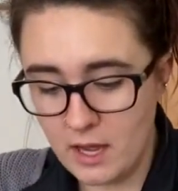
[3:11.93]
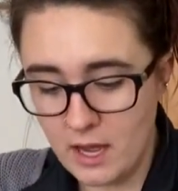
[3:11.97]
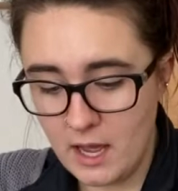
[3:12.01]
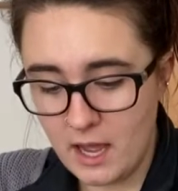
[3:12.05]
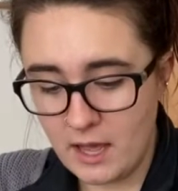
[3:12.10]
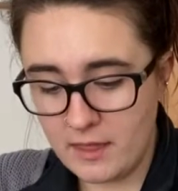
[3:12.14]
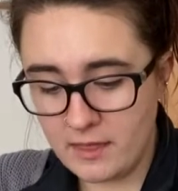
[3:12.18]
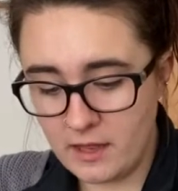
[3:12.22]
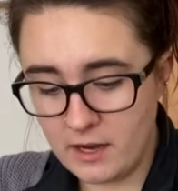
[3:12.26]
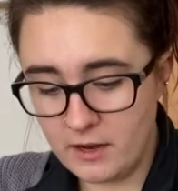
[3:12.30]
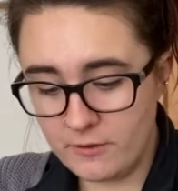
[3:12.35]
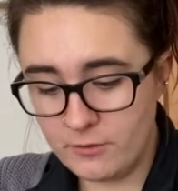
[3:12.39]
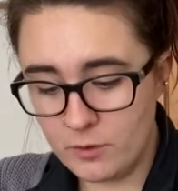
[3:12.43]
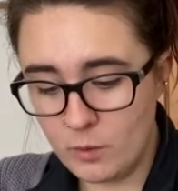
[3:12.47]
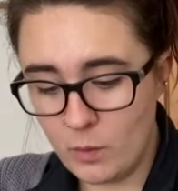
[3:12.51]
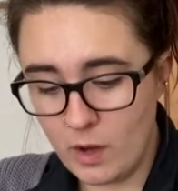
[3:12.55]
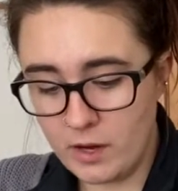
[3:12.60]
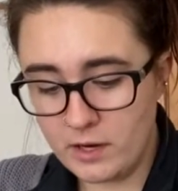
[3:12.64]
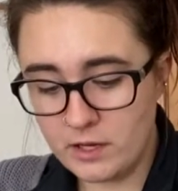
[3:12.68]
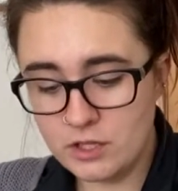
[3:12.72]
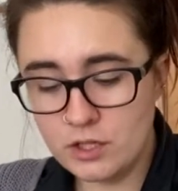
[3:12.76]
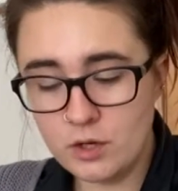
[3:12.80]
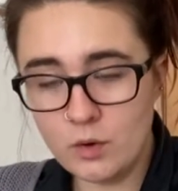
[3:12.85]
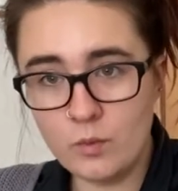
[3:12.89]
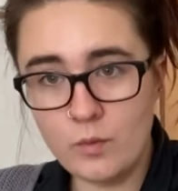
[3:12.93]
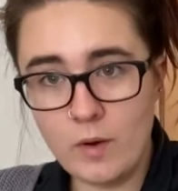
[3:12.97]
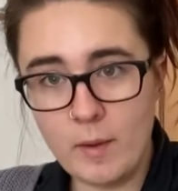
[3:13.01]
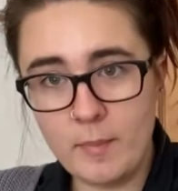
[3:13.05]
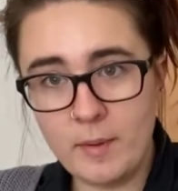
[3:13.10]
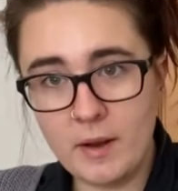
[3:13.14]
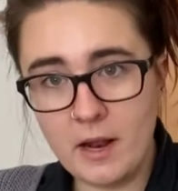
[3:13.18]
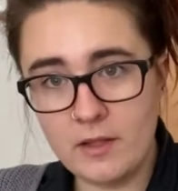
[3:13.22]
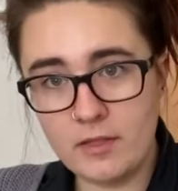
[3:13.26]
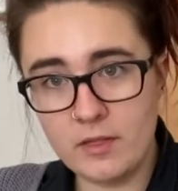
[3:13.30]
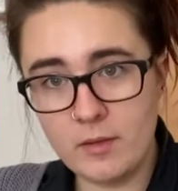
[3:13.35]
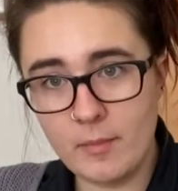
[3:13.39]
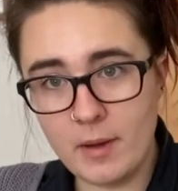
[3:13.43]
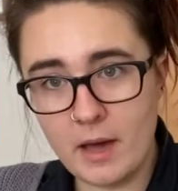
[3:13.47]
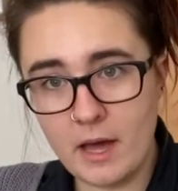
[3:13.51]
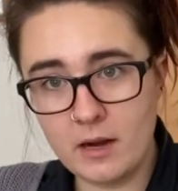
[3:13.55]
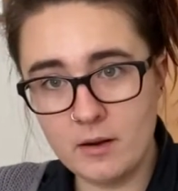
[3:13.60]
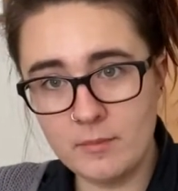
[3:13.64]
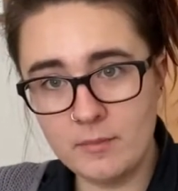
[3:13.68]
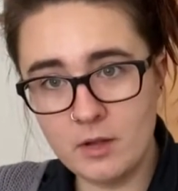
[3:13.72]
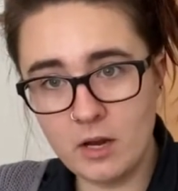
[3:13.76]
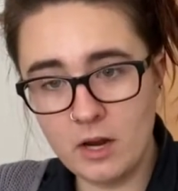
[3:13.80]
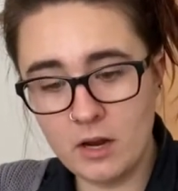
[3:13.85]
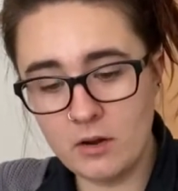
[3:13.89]
And then if you wanted to rip it at the
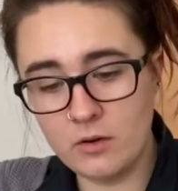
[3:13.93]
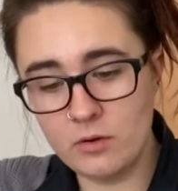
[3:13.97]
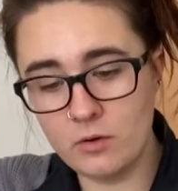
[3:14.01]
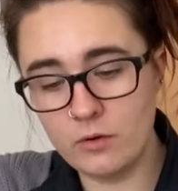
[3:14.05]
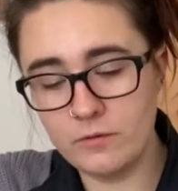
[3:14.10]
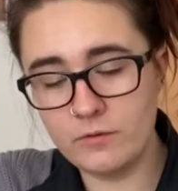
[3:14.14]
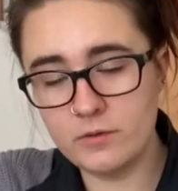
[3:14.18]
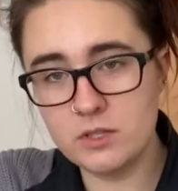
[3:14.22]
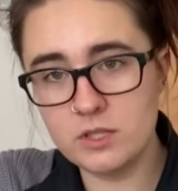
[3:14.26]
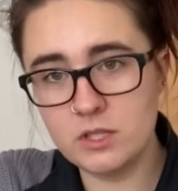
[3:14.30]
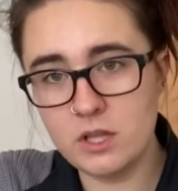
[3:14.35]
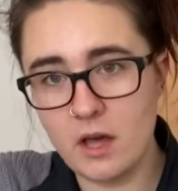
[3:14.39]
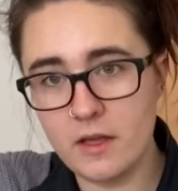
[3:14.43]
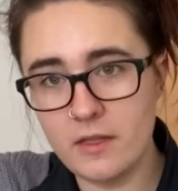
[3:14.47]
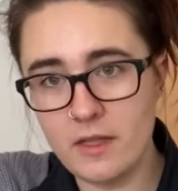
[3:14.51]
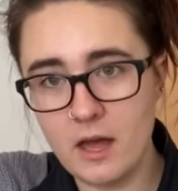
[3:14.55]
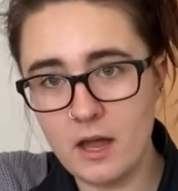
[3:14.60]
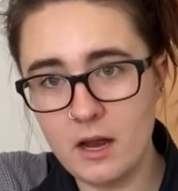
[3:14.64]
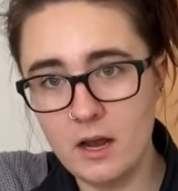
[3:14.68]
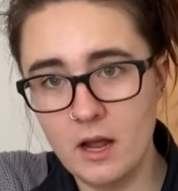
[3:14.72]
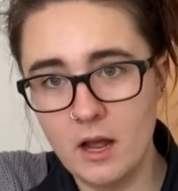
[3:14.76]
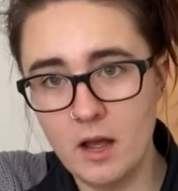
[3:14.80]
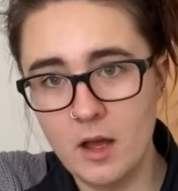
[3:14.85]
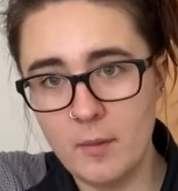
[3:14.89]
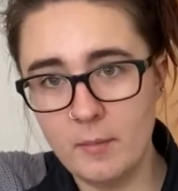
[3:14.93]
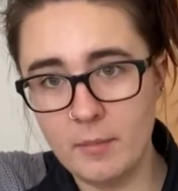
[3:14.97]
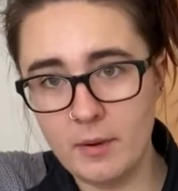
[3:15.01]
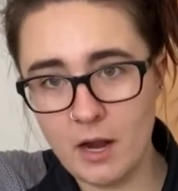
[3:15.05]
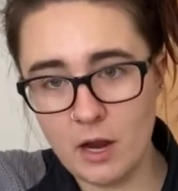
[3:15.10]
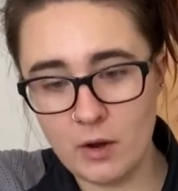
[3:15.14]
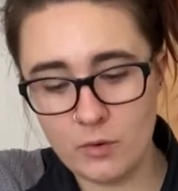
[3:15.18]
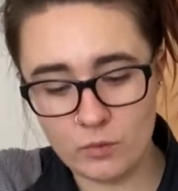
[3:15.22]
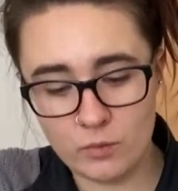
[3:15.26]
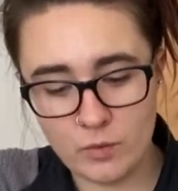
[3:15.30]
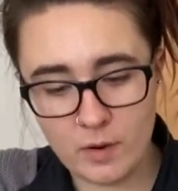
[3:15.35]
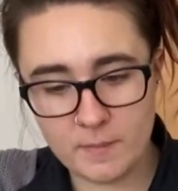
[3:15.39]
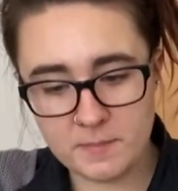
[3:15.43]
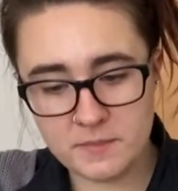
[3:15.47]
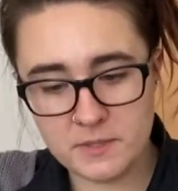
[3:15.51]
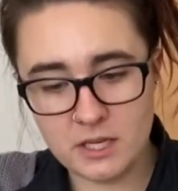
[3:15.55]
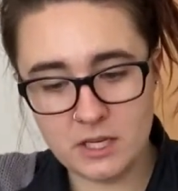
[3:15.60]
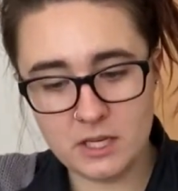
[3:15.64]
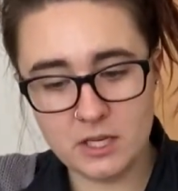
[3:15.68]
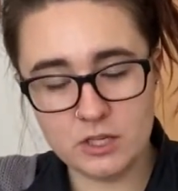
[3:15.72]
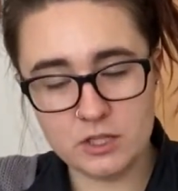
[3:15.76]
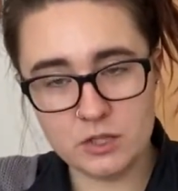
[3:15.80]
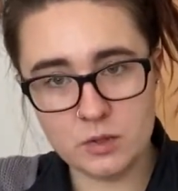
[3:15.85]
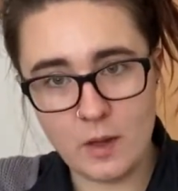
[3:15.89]
bottom there, I don't know if you saw that, but I ripped it
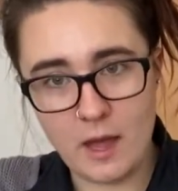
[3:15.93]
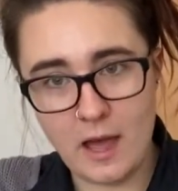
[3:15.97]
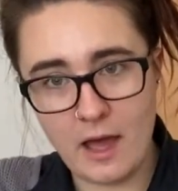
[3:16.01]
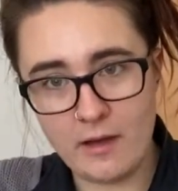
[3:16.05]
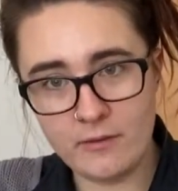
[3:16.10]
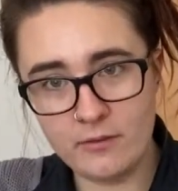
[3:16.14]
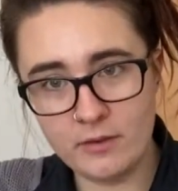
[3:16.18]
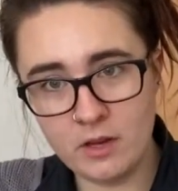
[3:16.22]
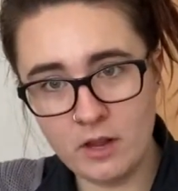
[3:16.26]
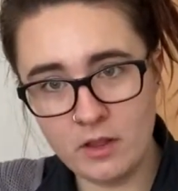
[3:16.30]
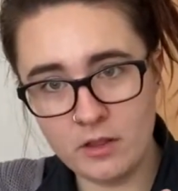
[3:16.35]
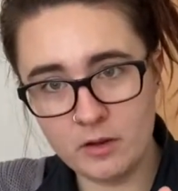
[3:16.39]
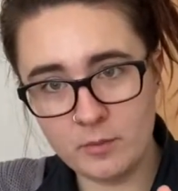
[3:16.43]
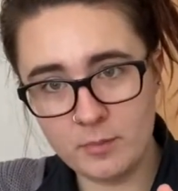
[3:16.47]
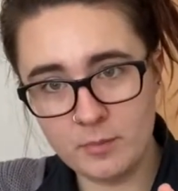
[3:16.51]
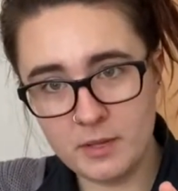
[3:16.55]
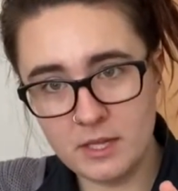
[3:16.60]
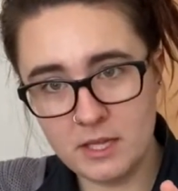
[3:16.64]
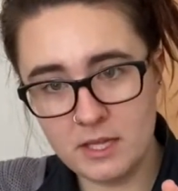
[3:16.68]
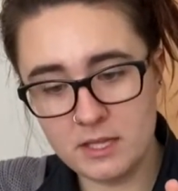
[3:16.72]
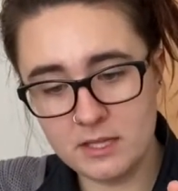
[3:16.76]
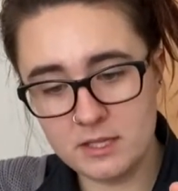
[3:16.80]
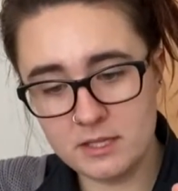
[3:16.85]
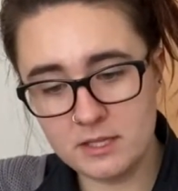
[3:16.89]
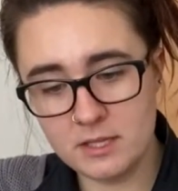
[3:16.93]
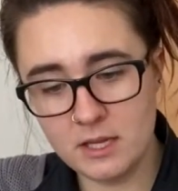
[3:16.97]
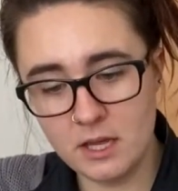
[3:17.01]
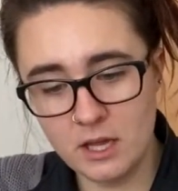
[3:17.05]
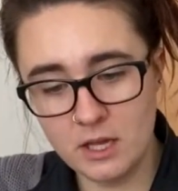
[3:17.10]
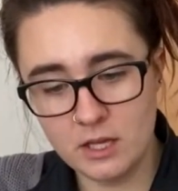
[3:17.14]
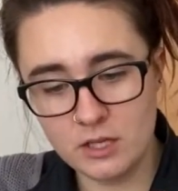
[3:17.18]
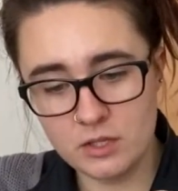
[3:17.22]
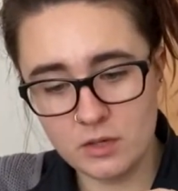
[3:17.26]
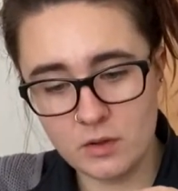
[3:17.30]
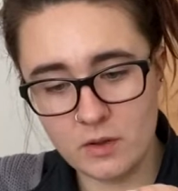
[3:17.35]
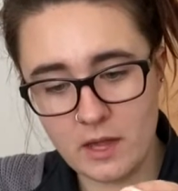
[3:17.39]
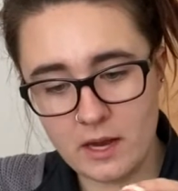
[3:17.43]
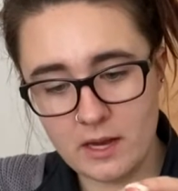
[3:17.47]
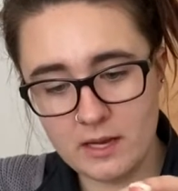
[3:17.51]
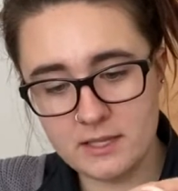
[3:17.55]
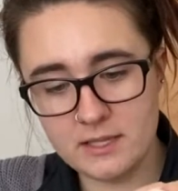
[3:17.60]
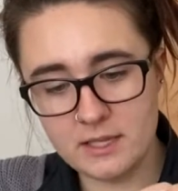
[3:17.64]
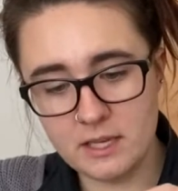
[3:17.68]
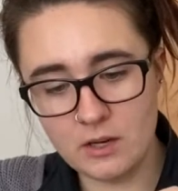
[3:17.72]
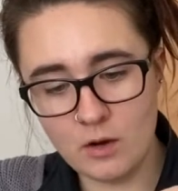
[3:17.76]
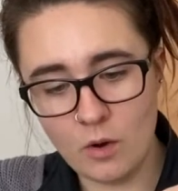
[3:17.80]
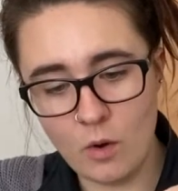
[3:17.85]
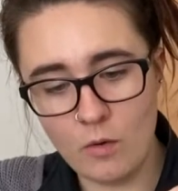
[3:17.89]
here. So I have another piece so that it
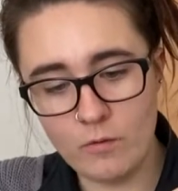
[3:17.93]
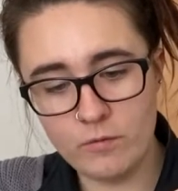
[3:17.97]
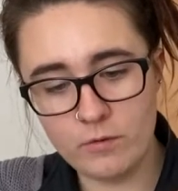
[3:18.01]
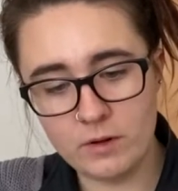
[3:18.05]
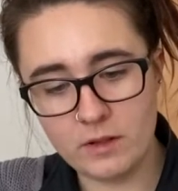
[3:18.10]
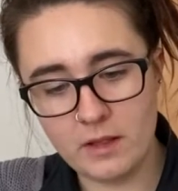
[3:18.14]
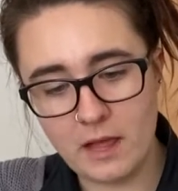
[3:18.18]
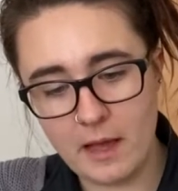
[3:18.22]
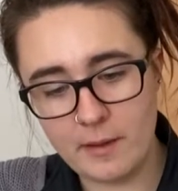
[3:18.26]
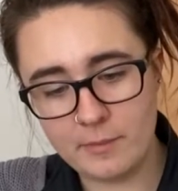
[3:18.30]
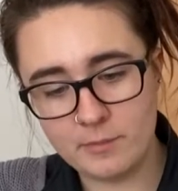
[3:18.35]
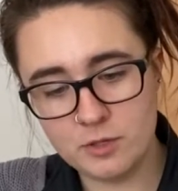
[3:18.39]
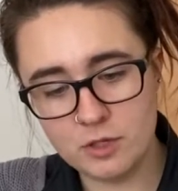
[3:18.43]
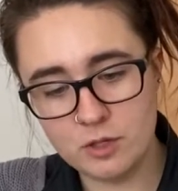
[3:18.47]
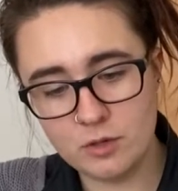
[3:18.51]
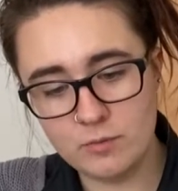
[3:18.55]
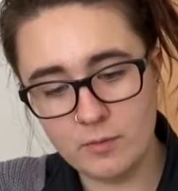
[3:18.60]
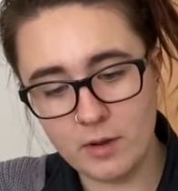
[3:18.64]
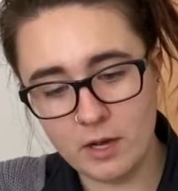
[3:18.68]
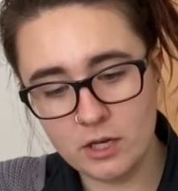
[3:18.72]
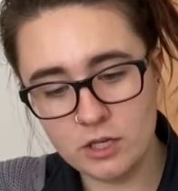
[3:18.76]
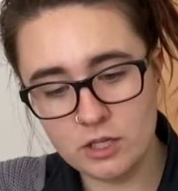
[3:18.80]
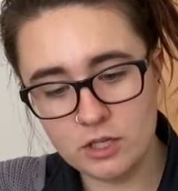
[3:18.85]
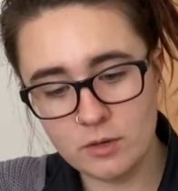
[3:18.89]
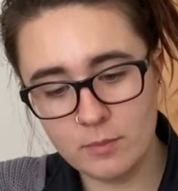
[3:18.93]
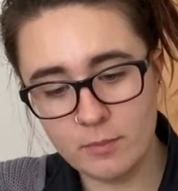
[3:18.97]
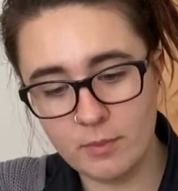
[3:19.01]
didn't overlap too much.